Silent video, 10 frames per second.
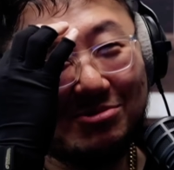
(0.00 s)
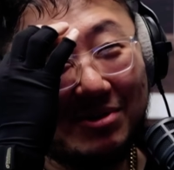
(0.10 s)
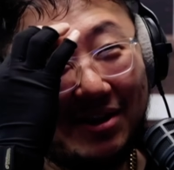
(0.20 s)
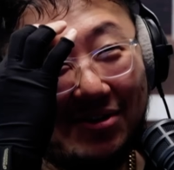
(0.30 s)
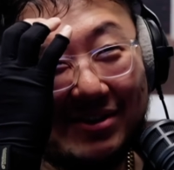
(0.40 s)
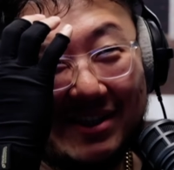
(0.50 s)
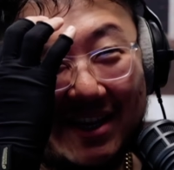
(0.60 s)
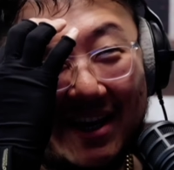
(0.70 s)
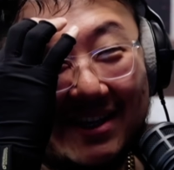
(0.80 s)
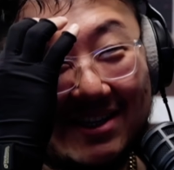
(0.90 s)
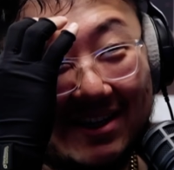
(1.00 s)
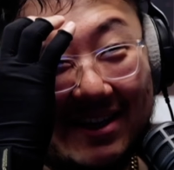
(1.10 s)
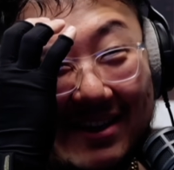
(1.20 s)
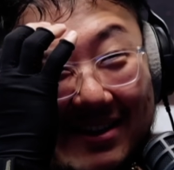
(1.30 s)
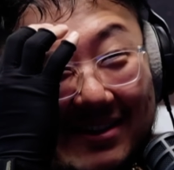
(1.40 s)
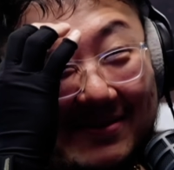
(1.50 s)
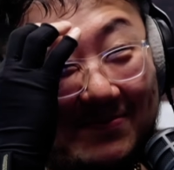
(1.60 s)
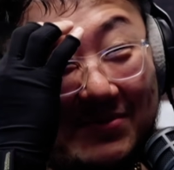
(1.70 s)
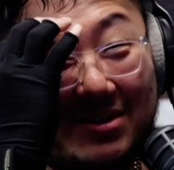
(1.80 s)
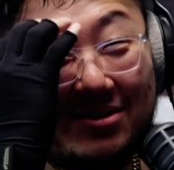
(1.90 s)
really hard to gauge like
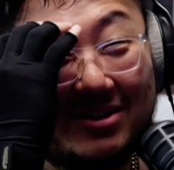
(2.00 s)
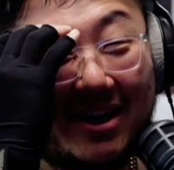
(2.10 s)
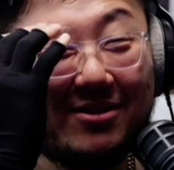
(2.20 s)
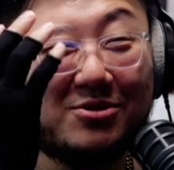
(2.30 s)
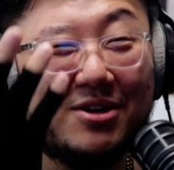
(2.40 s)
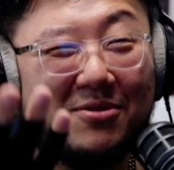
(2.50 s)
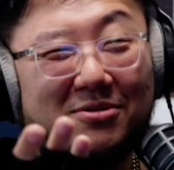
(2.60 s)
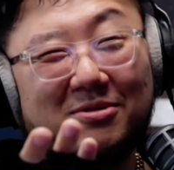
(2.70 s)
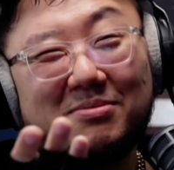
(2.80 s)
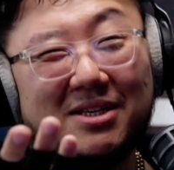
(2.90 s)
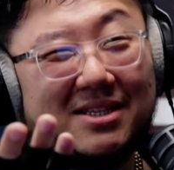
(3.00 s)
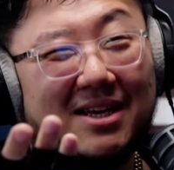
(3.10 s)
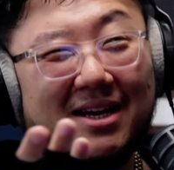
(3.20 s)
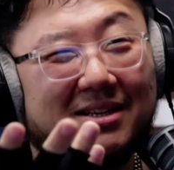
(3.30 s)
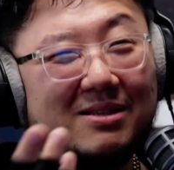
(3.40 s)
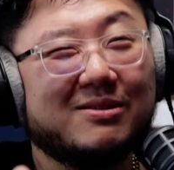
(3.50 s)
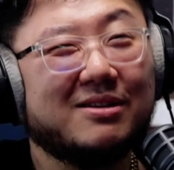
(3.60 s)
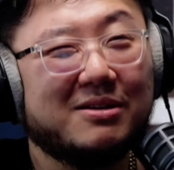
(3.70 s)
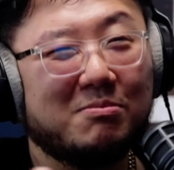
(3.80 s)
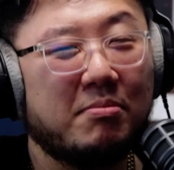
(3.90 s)
their title track or their B-side is
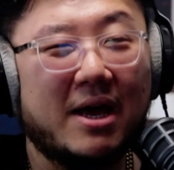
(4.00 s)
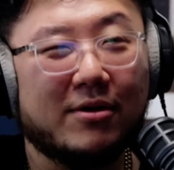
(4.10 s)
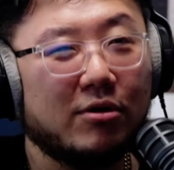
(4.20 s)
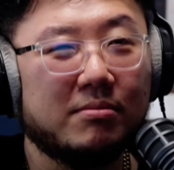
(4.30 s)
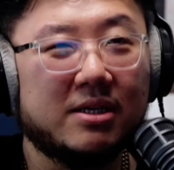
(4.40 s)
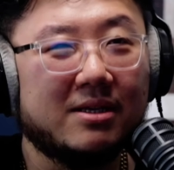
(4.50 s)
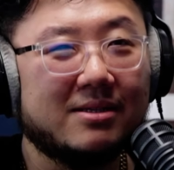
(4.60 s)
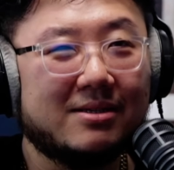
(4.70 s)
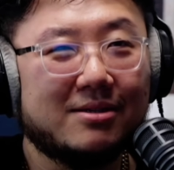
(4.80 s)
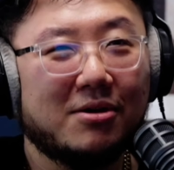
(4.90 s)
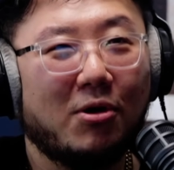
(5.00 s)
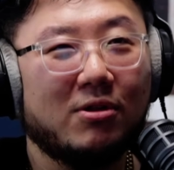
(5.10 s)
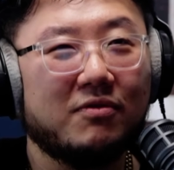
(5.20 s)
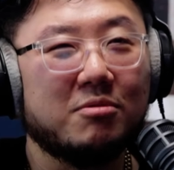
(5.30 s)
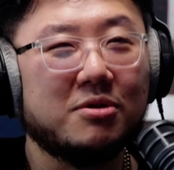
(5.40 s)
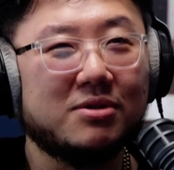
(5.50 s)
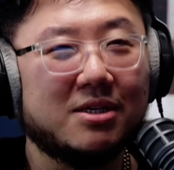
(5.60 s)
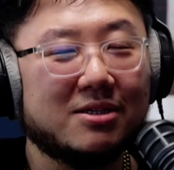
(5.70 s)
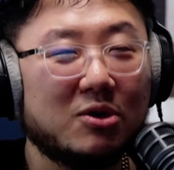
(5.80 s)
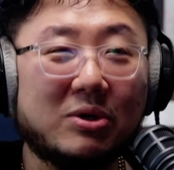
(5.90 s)
better because all of their music
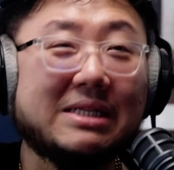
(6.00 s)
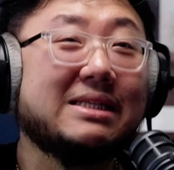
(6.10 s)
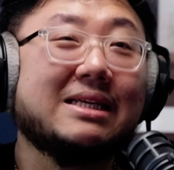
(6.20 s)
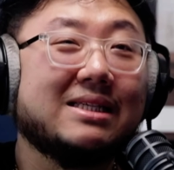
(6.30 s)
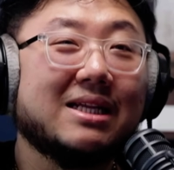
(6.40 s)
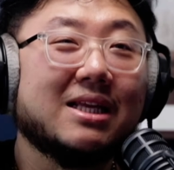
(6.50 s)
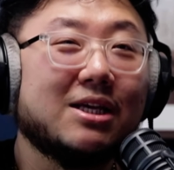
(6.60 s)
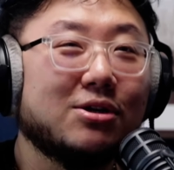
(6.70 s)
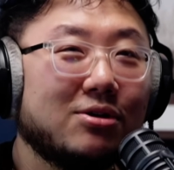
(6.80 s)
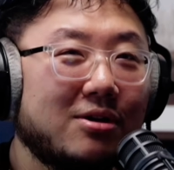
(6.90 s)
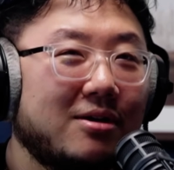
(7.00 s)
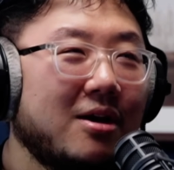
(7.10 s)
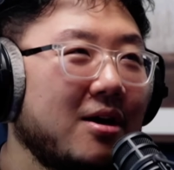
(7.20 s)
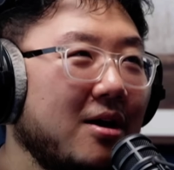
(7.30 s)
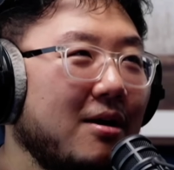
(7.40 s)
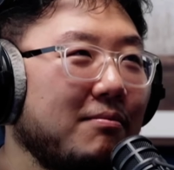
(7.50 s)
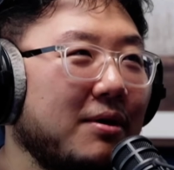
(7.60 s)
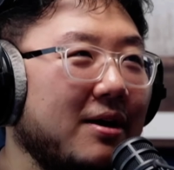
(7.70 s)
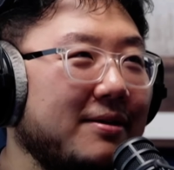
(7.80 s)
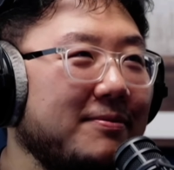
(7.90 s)
is so consistently good.
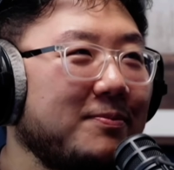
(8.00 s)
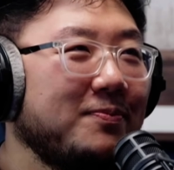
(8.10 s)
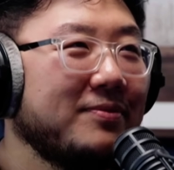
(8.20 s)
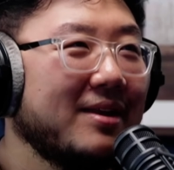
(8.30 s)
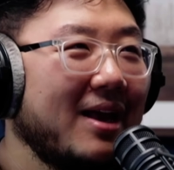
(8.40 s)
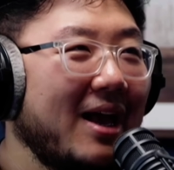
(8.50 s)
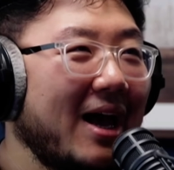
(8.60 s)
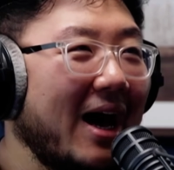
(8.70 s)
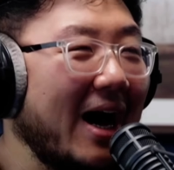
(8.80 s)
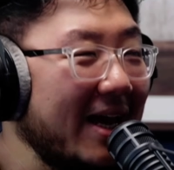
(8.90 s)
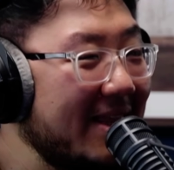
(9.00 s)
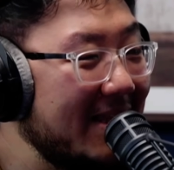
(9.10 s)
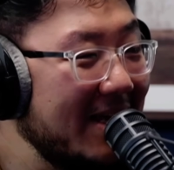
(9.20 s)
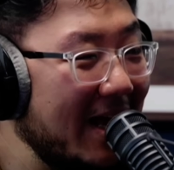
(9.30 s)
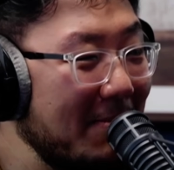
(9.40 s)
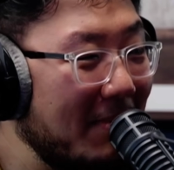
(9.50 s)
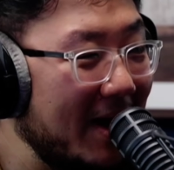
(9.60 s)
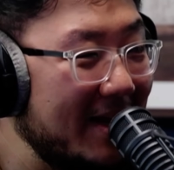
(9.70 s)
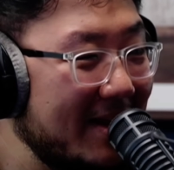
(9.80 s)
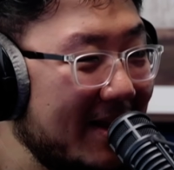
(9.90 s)
But I think I might